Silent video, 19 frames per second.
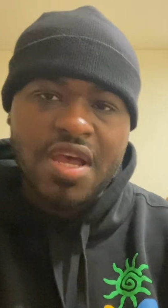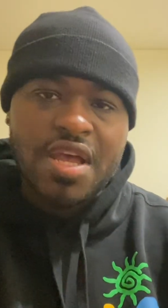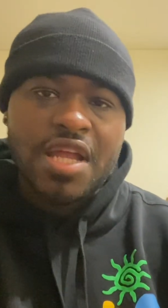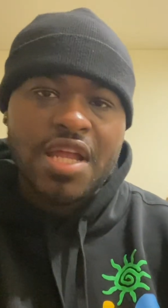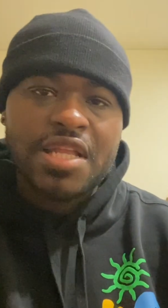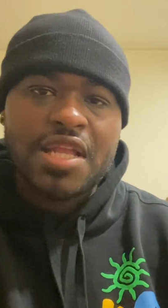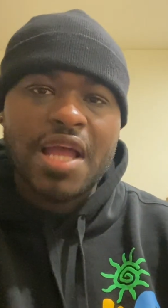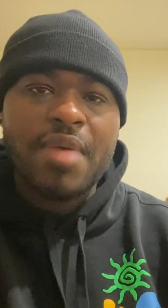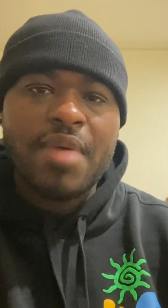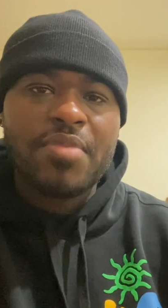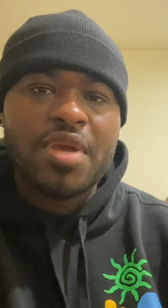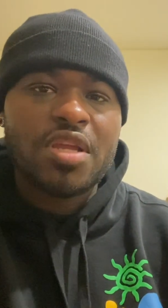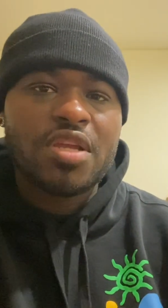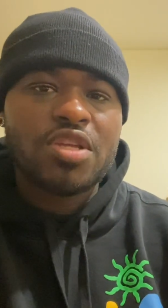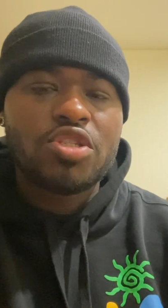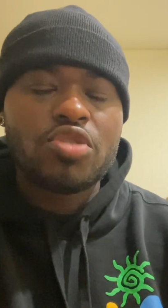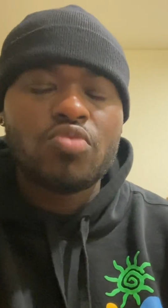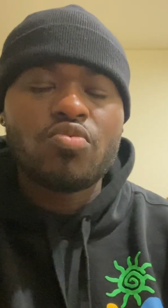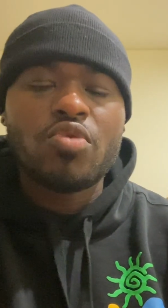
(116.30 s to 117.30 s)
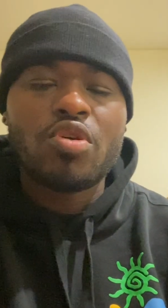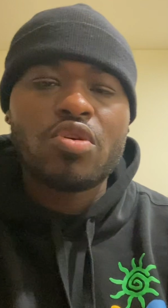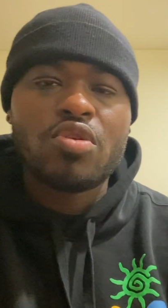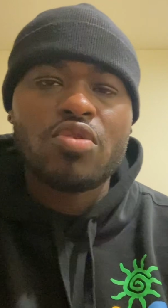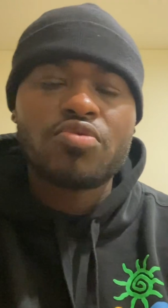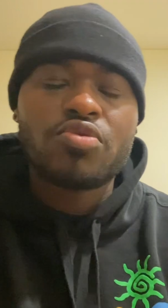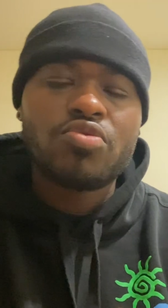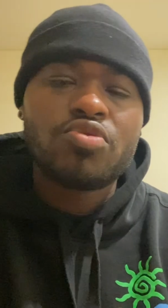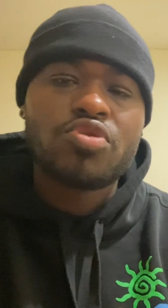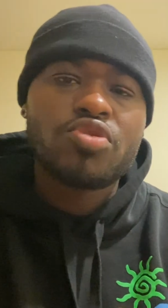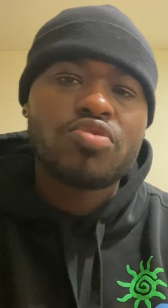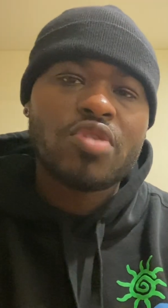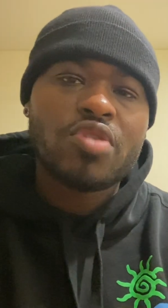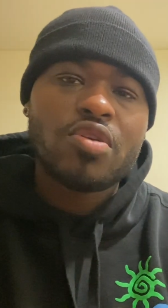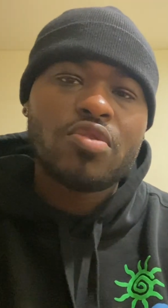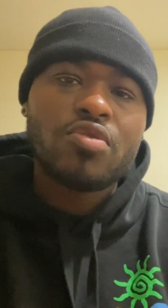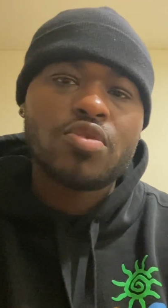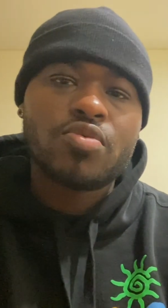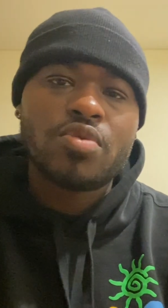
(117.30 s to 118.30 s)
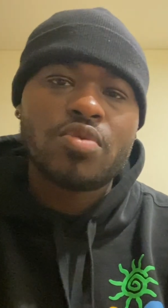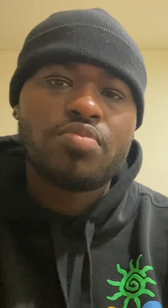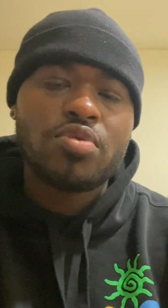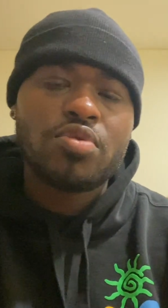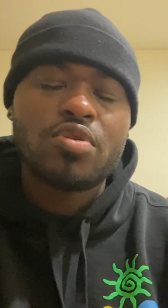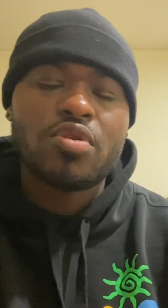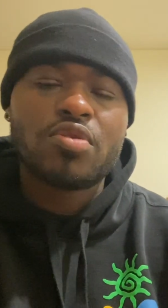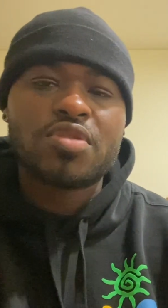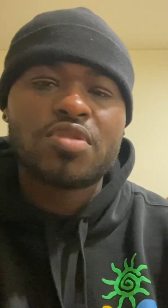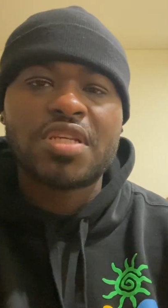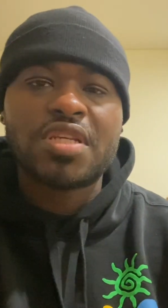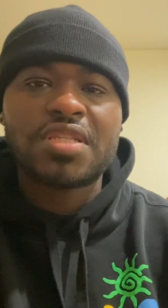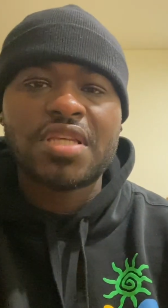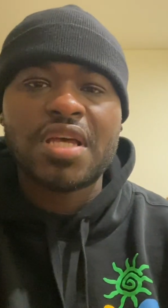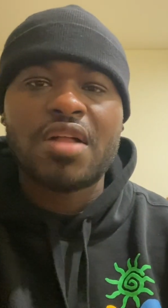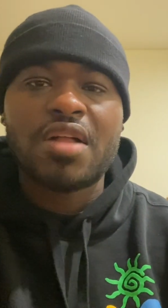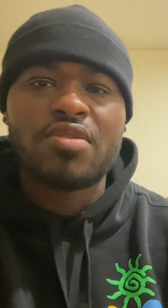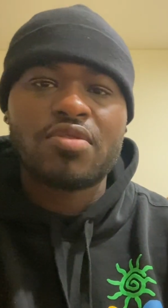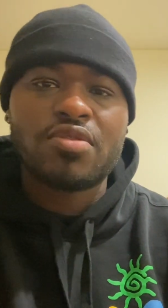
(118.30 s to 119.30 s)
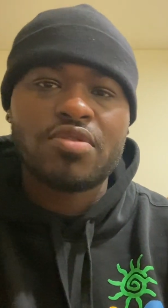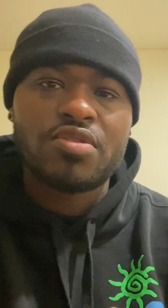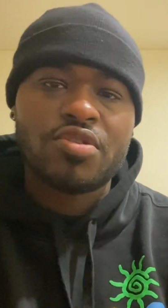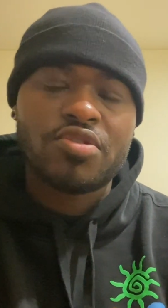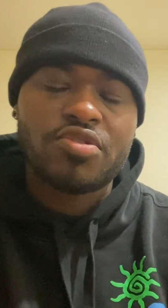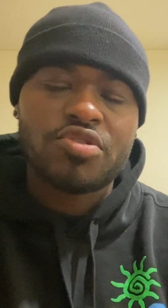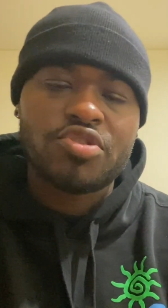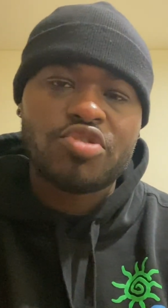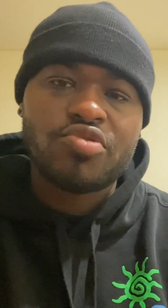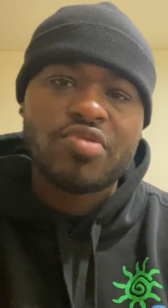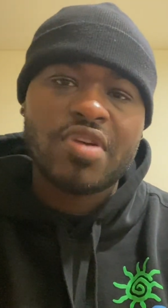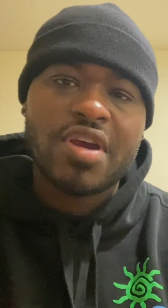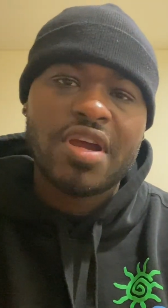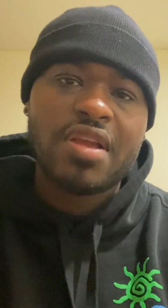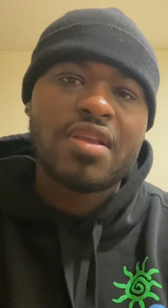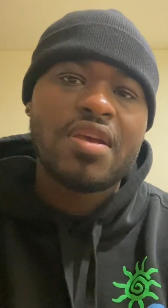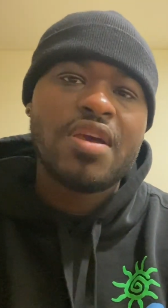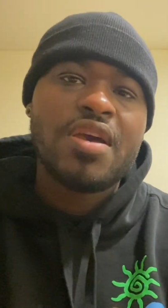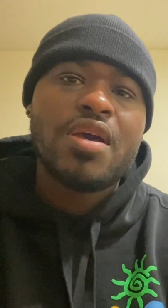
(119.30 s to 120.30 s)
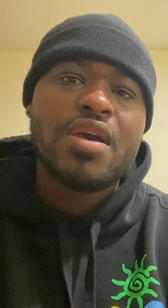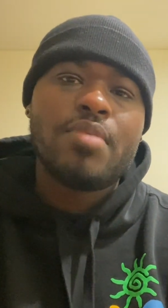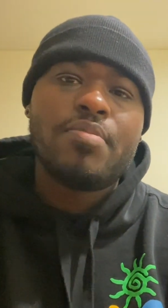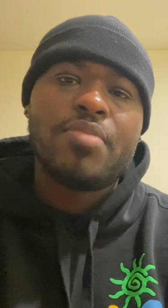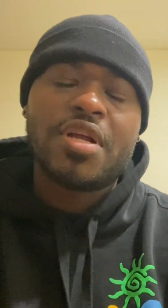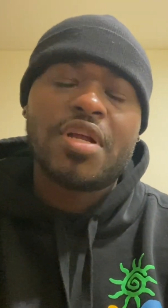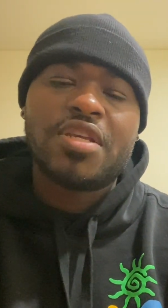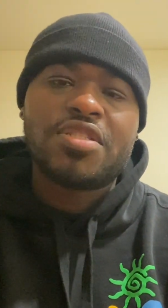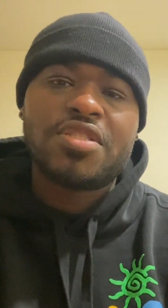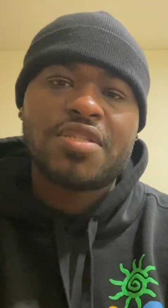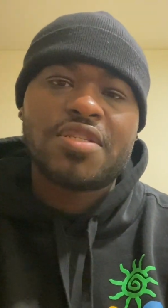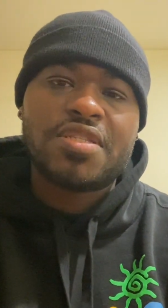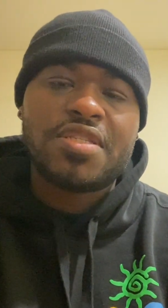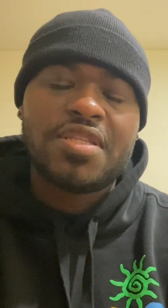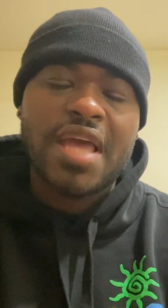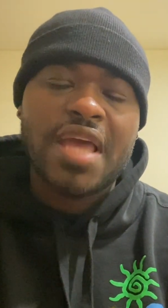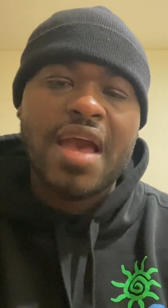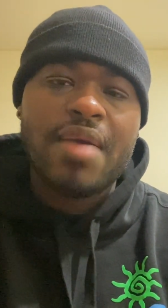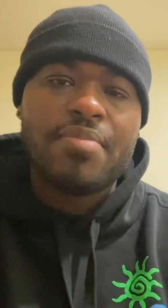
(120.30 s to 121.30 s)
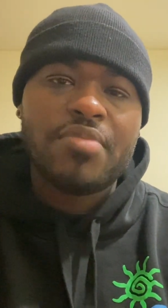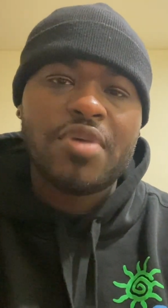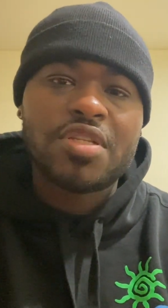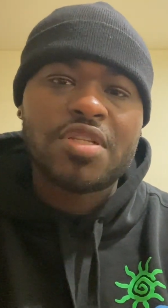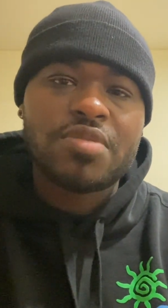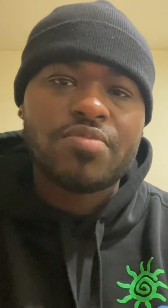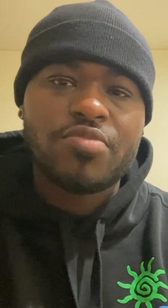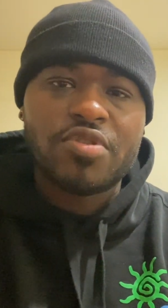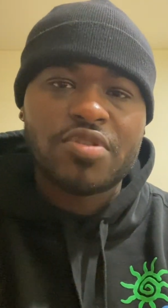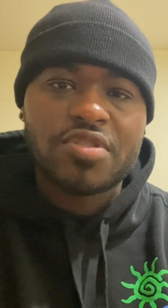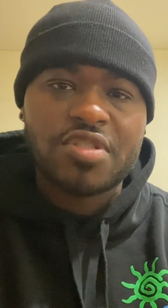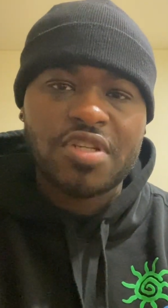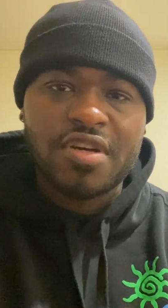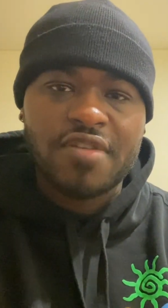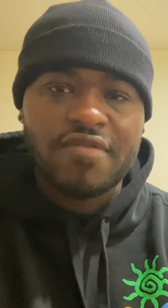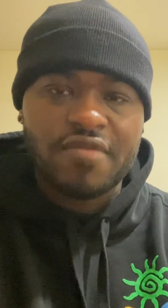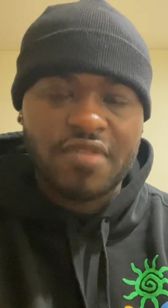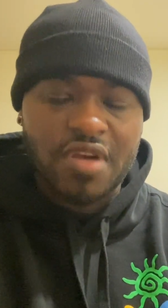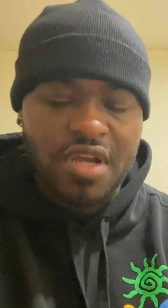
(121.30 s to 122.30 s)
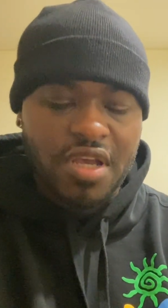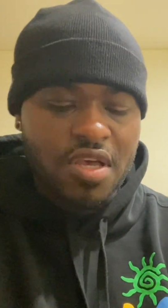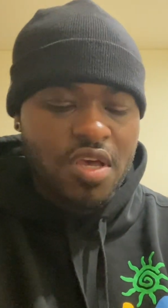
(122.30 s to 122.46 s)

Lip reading: Not meaning that you won't go through struggles with Pluto sextile or the trine, but it's just that much more tough, right?